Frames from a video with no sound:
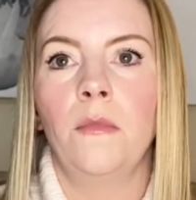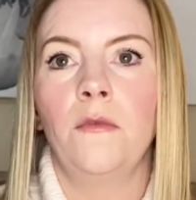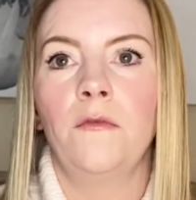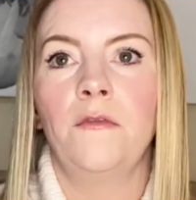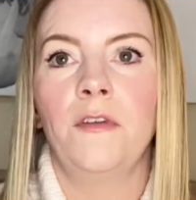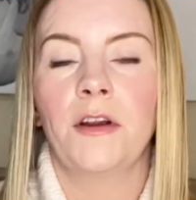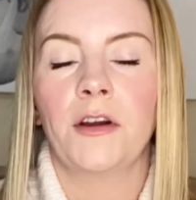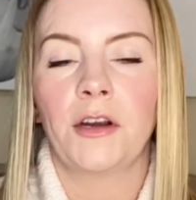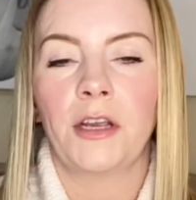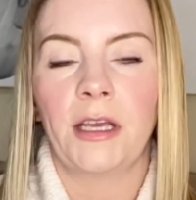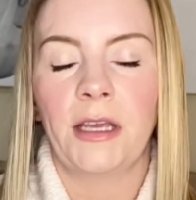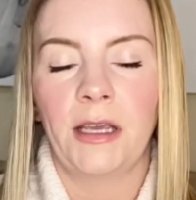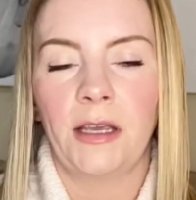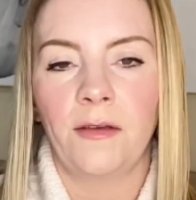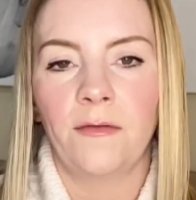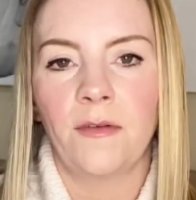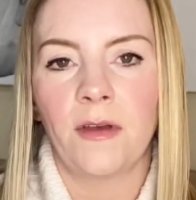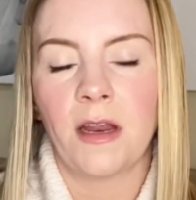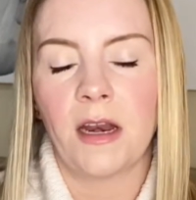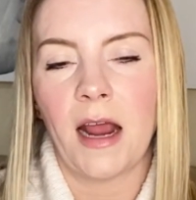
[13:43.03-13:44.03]
very
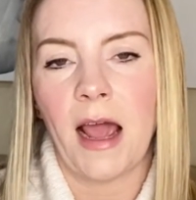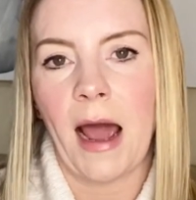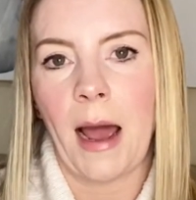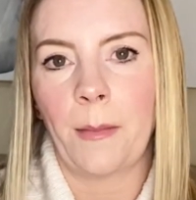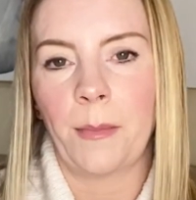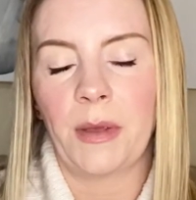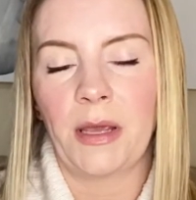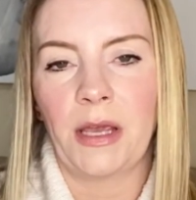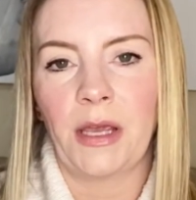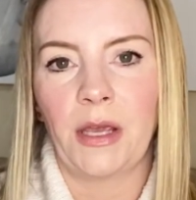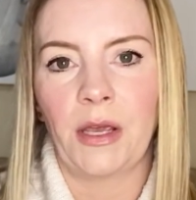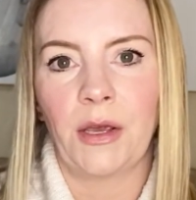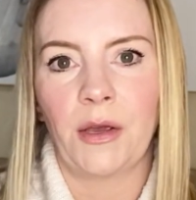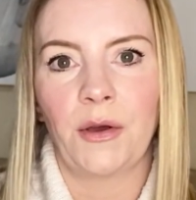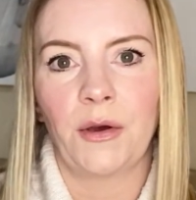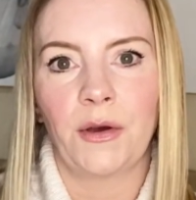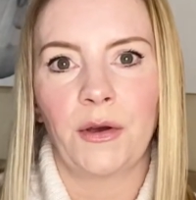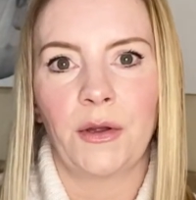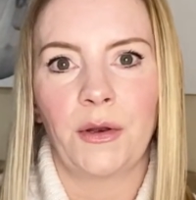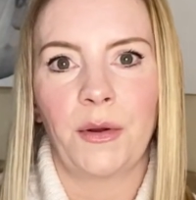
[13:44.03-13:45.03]
even, happy,
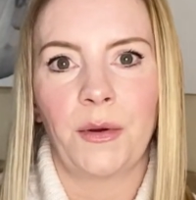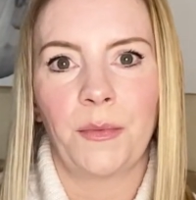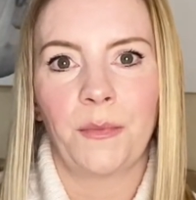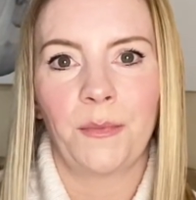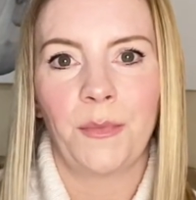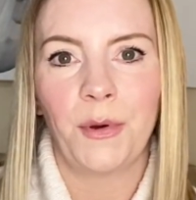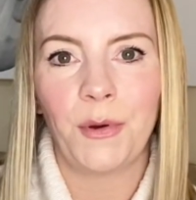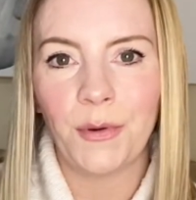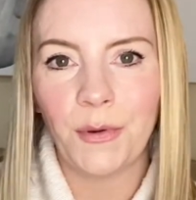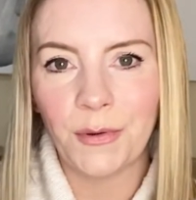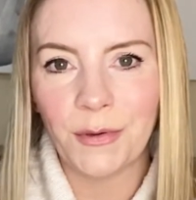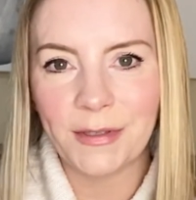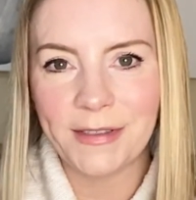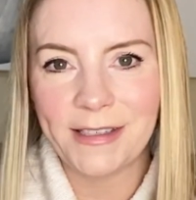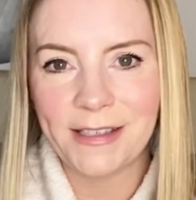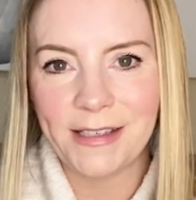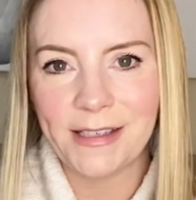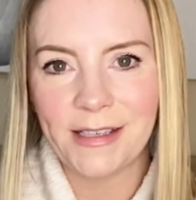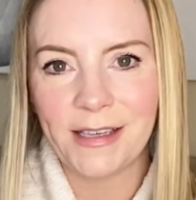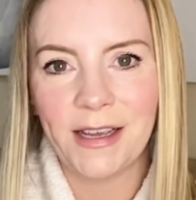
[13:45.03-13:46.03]
good
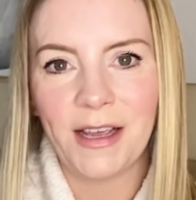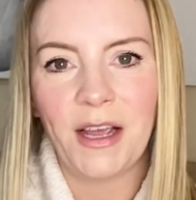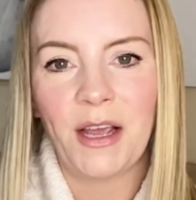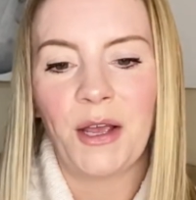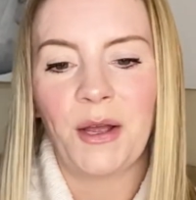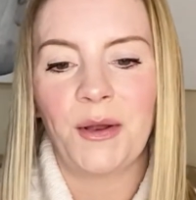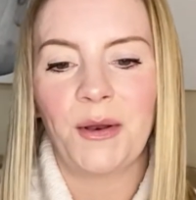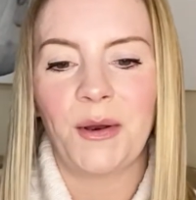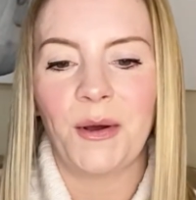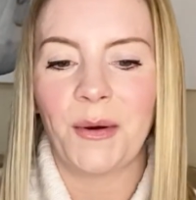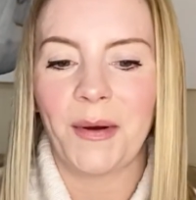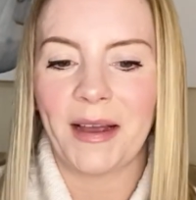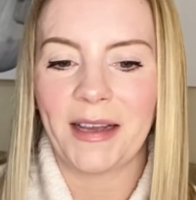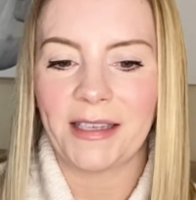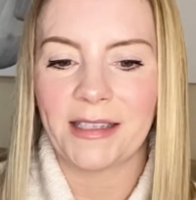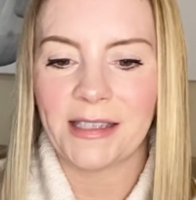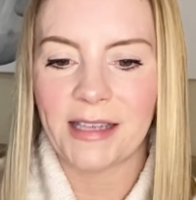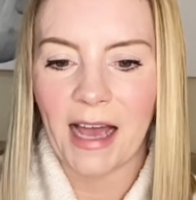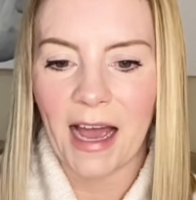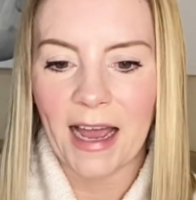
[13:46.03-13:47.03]
moods, no
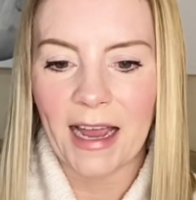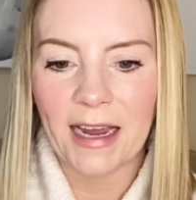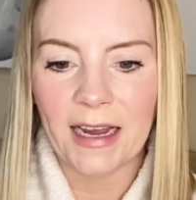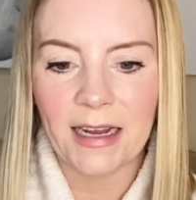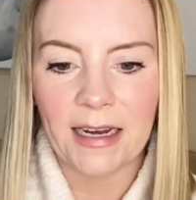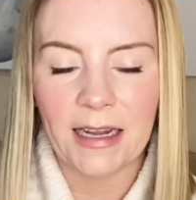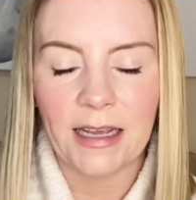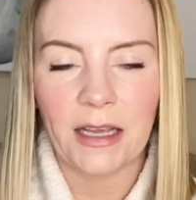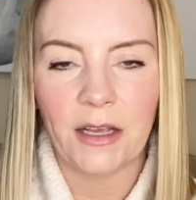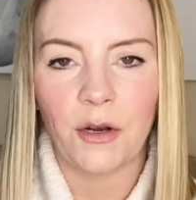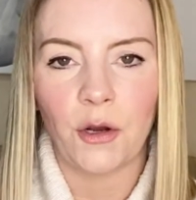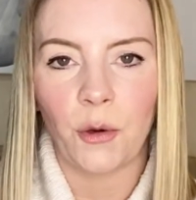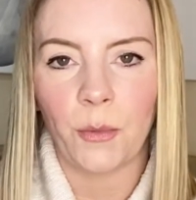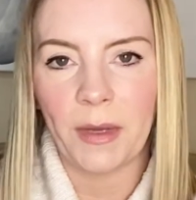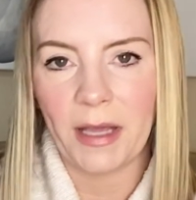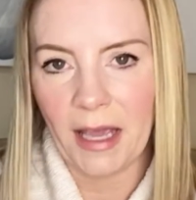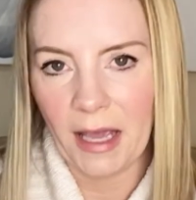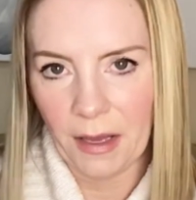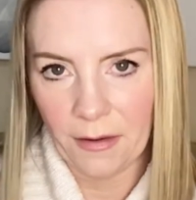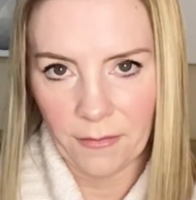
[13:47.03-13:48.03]
anxiety, no
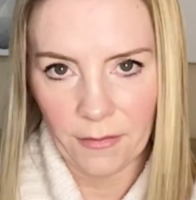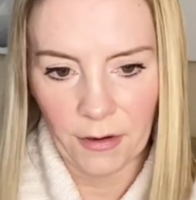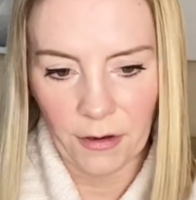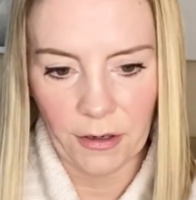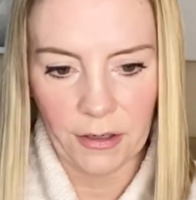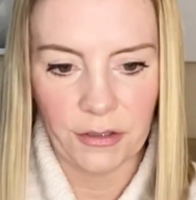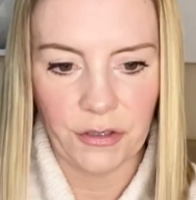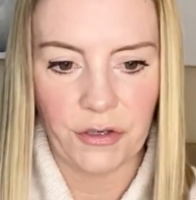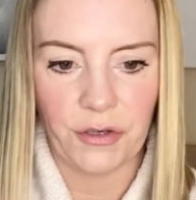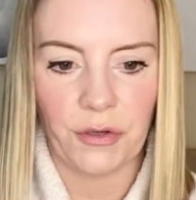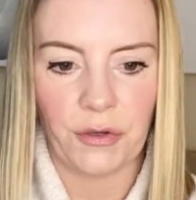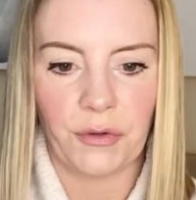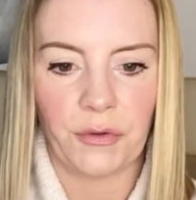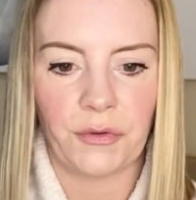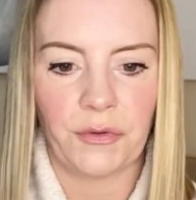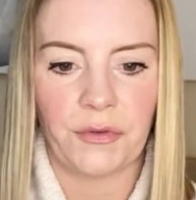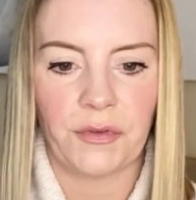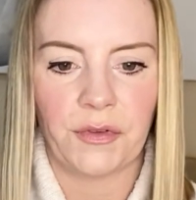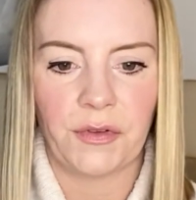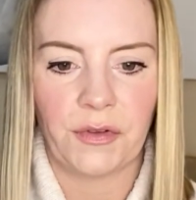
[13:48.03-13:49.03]
behavior
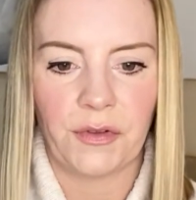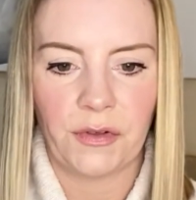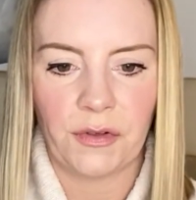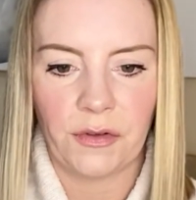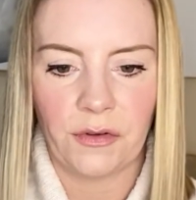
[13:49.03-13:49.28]
issues,